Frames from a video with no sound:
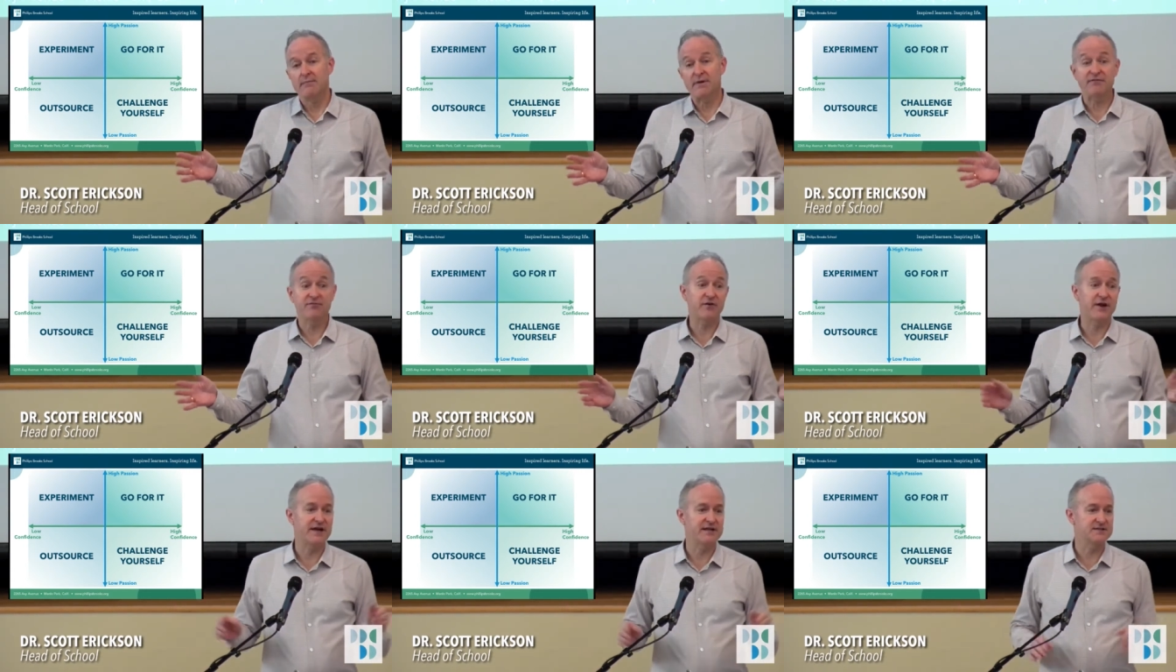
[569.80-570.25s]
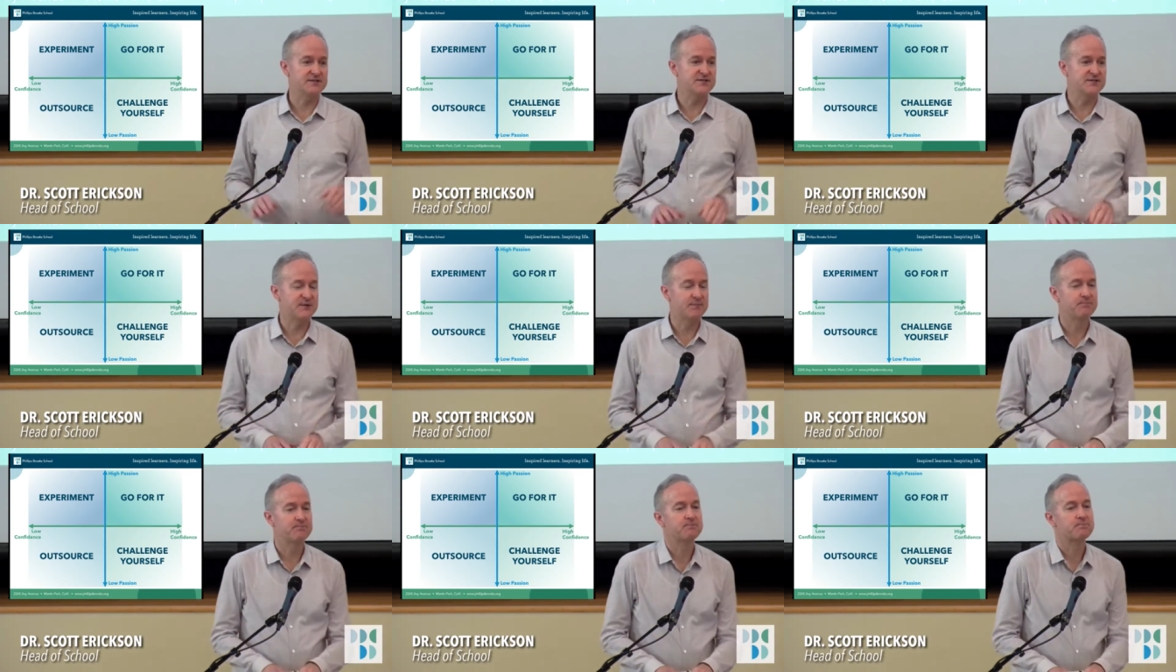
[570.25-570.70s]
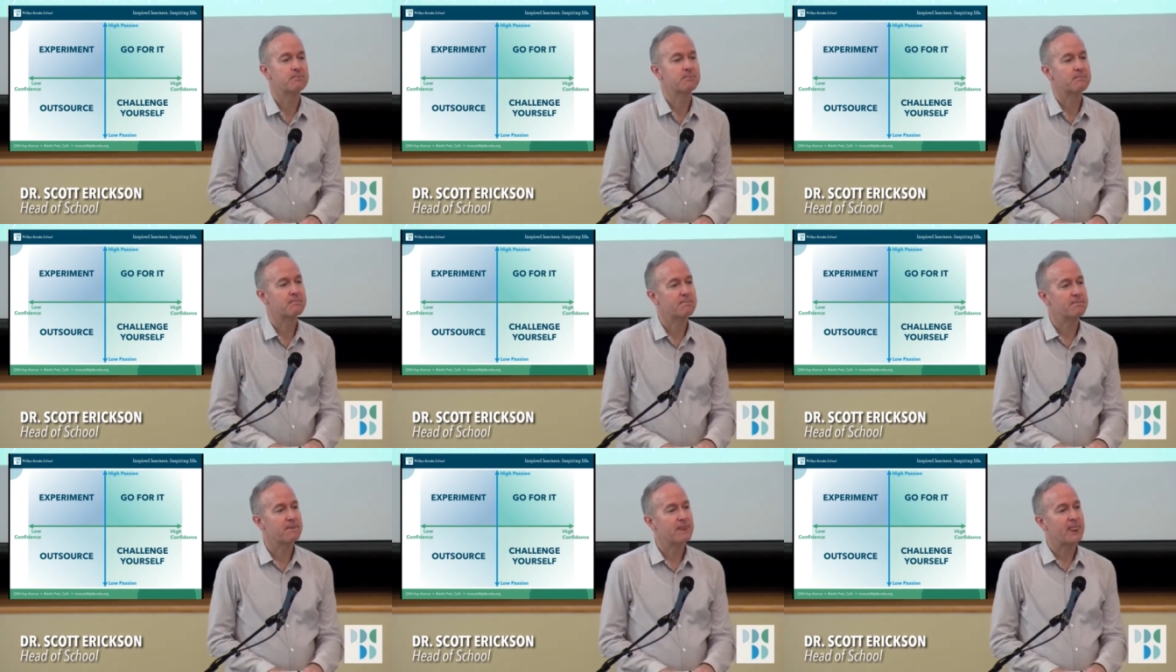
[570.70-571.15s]
My friends,
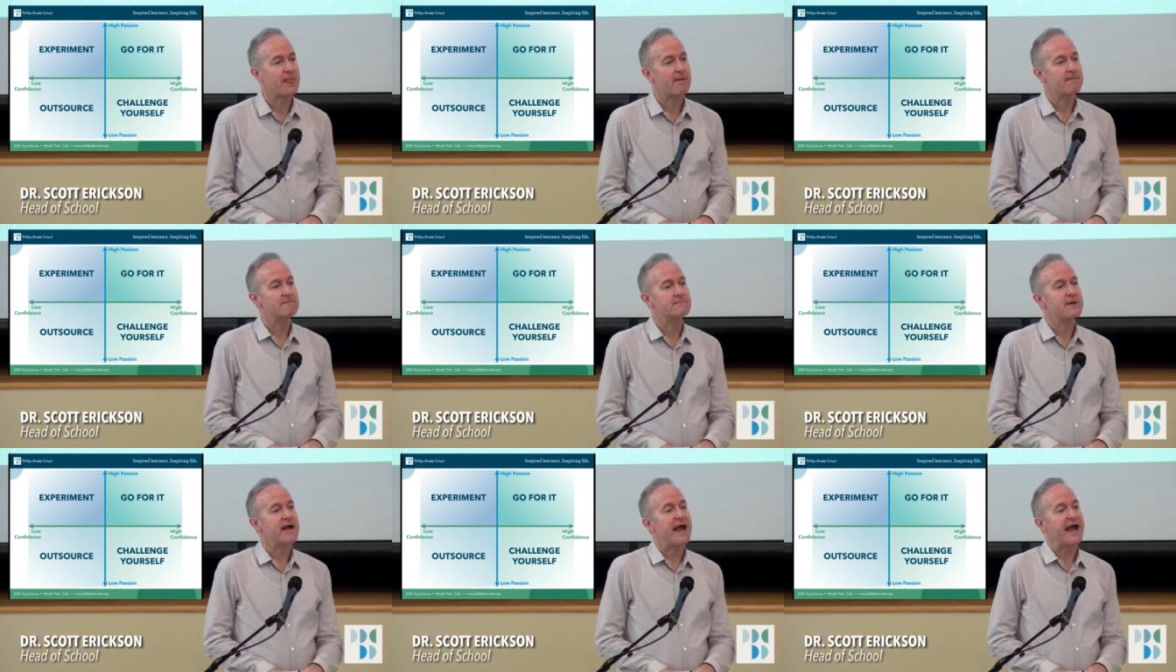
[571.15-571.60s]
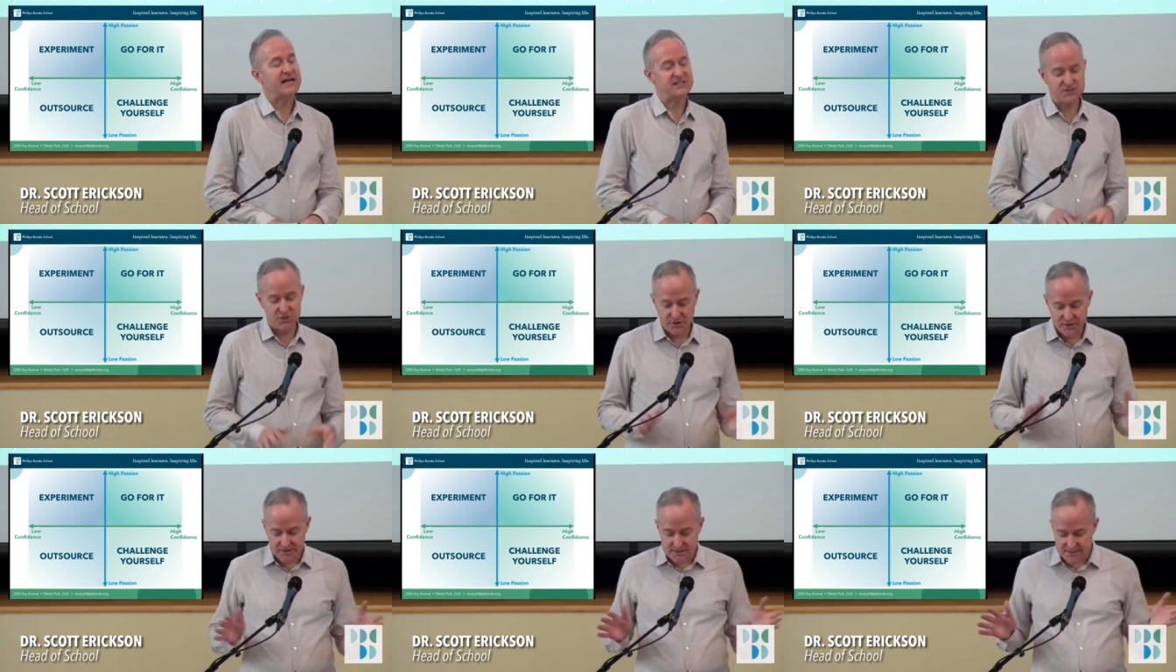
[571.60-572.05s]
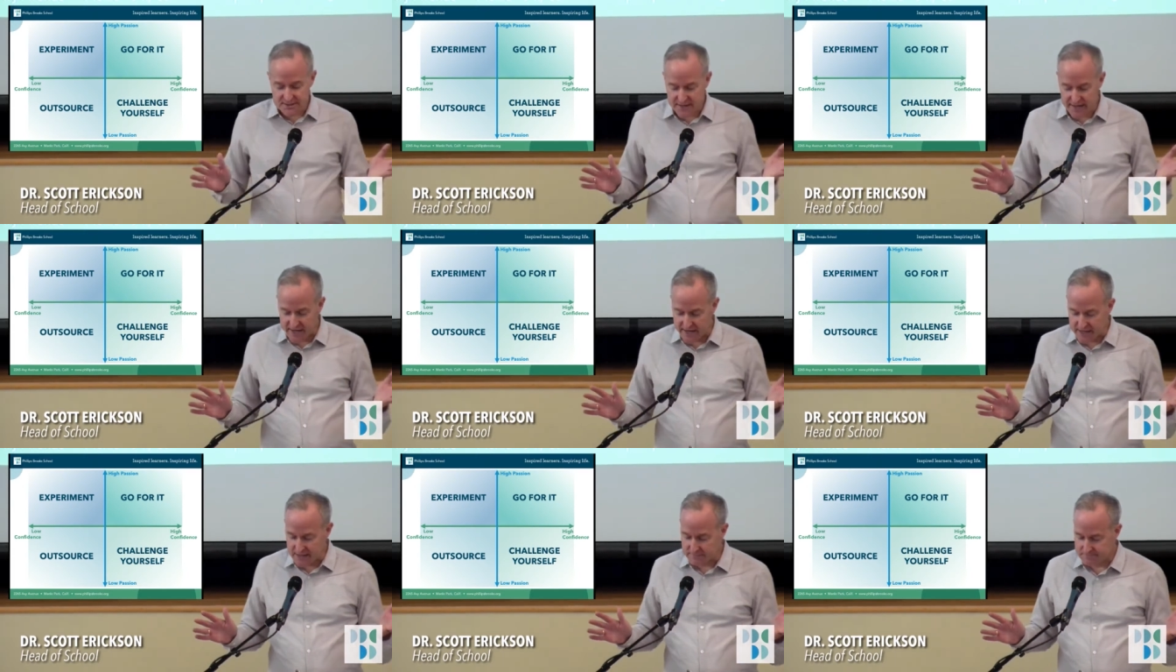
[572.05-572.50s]
as you can
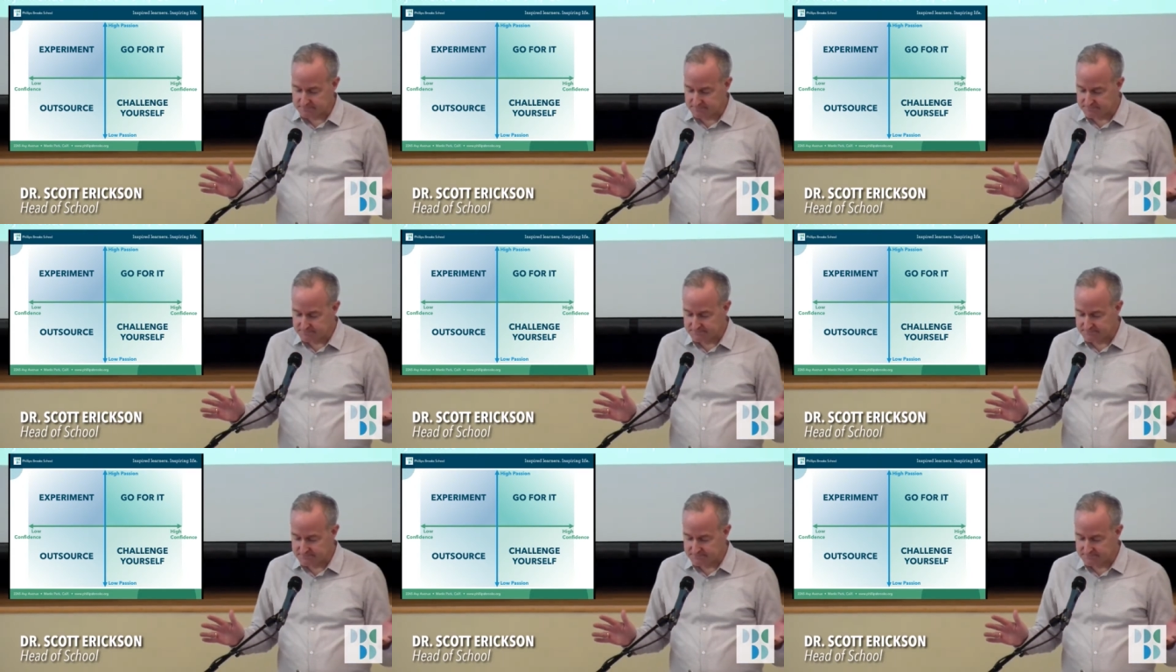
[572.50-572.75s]
see,